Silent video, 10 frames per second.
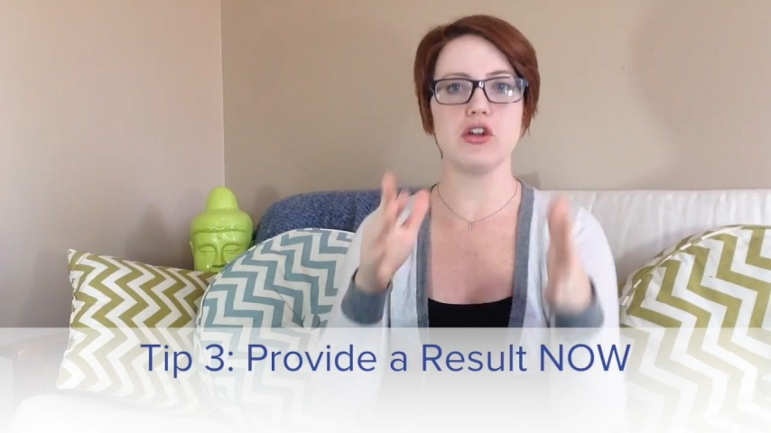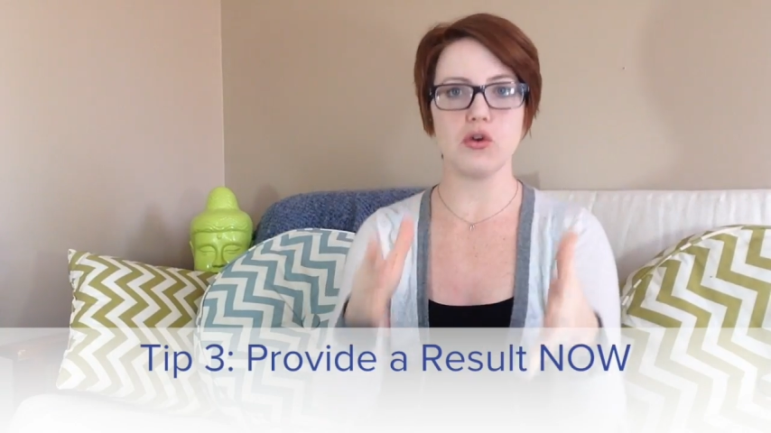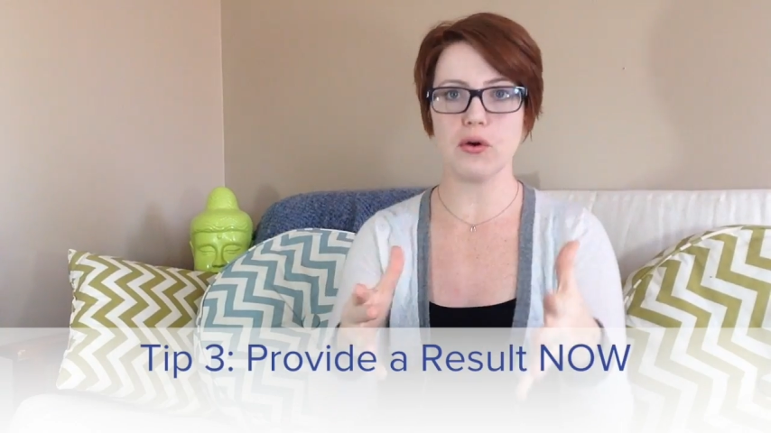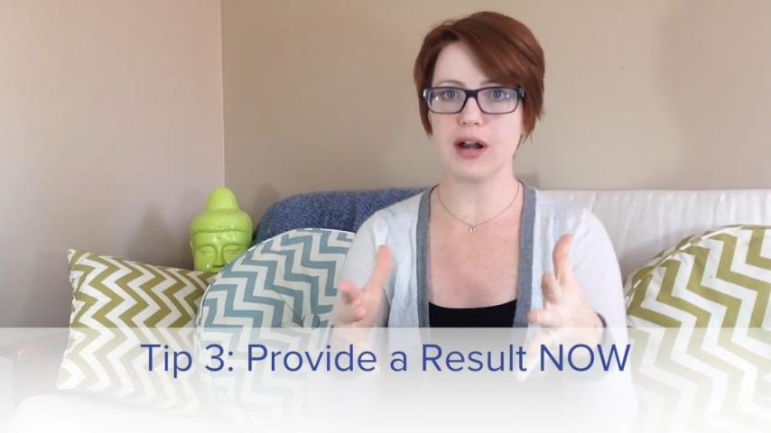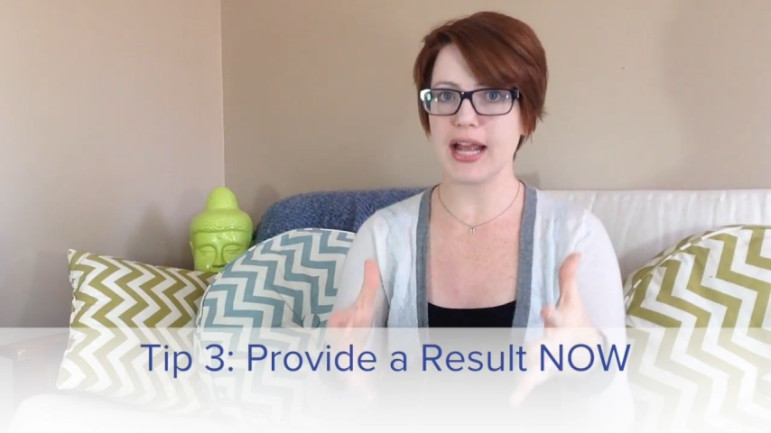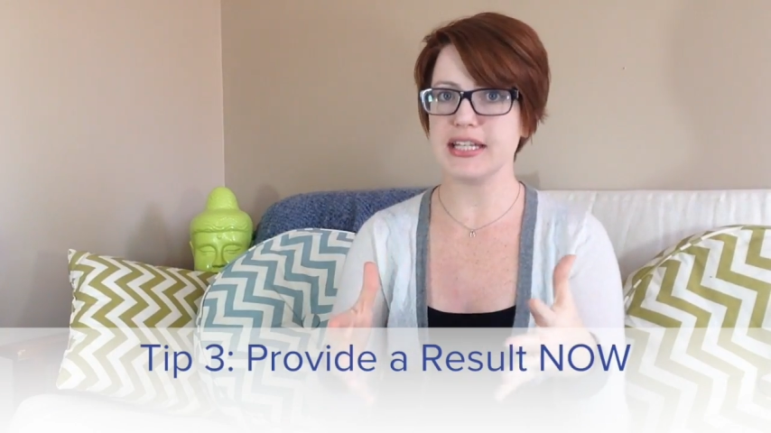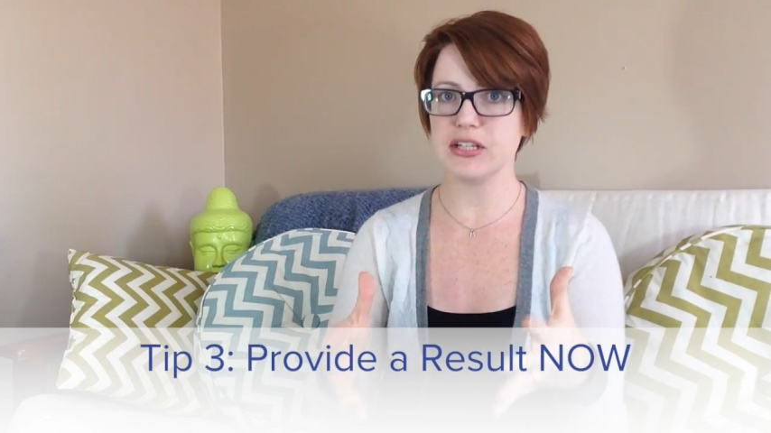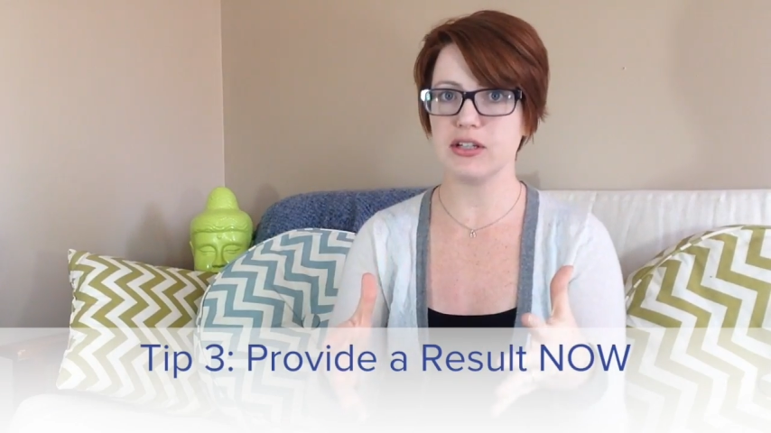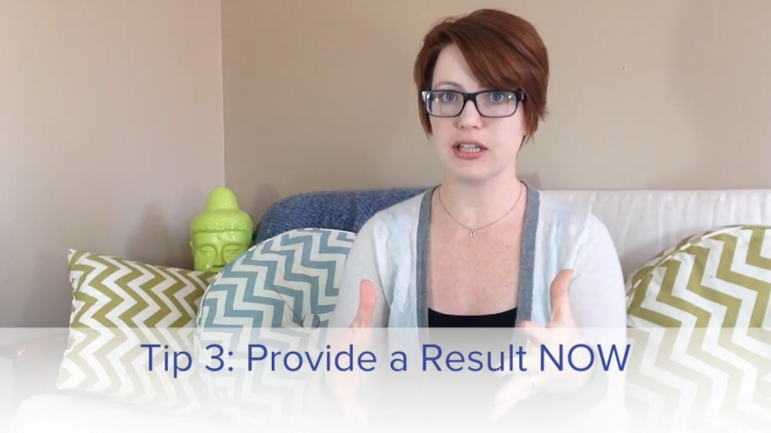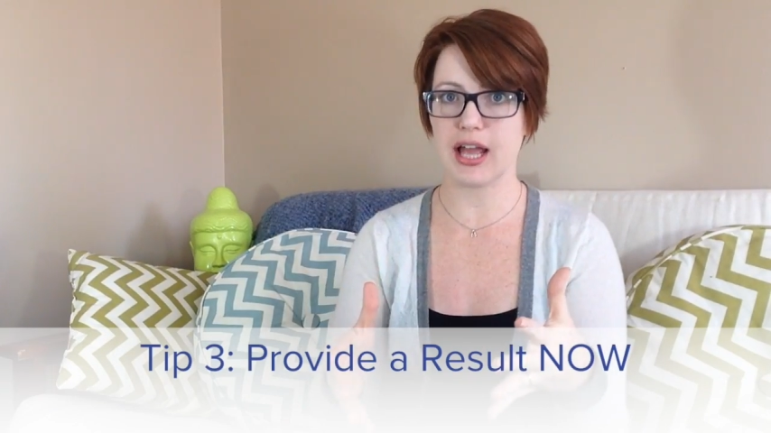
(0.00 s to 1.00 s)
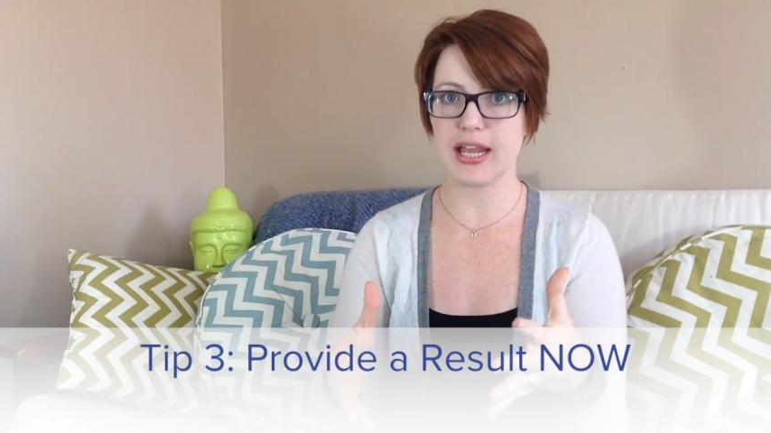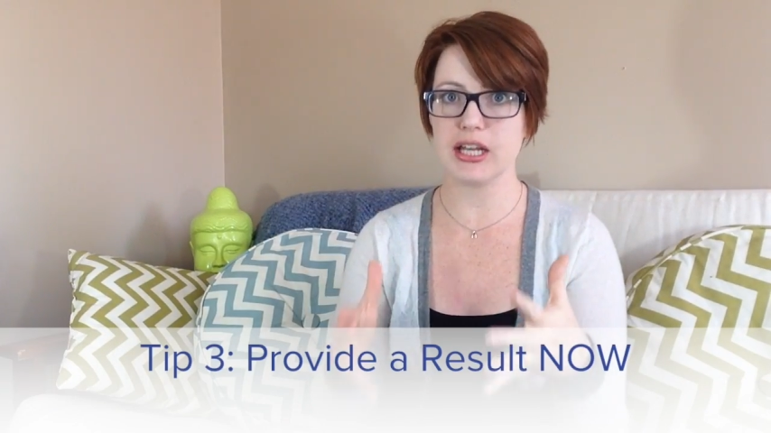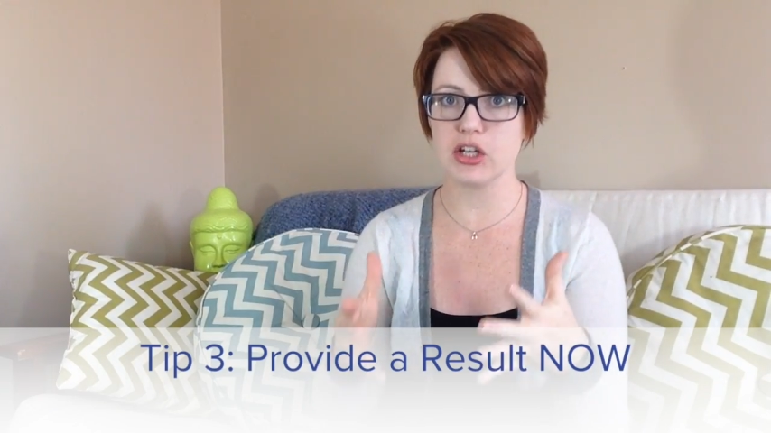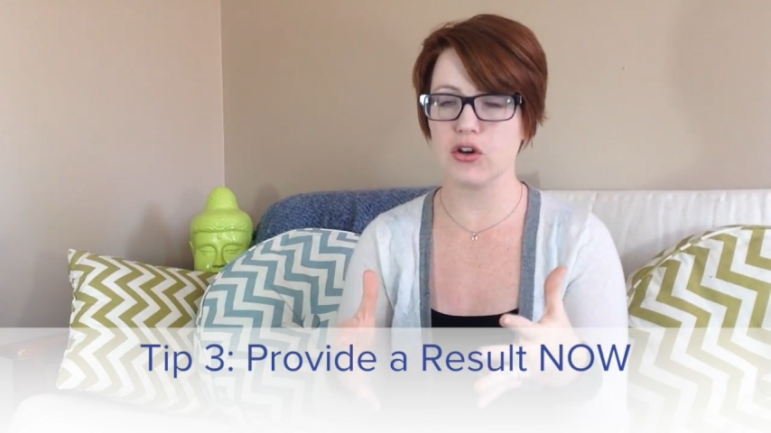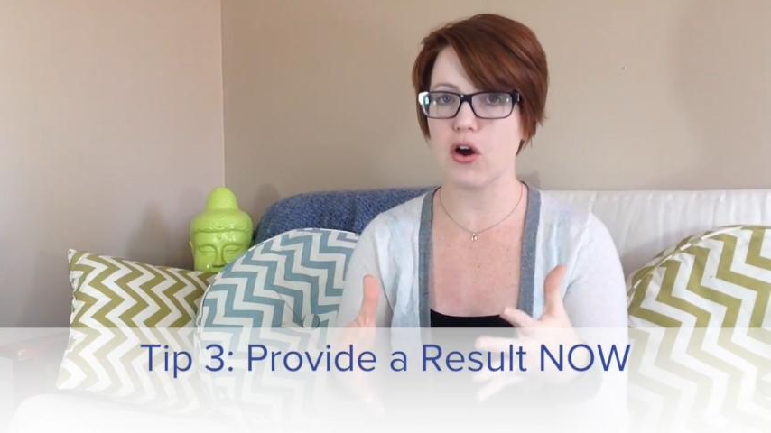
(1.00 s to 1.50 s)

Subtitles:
your ideal client and your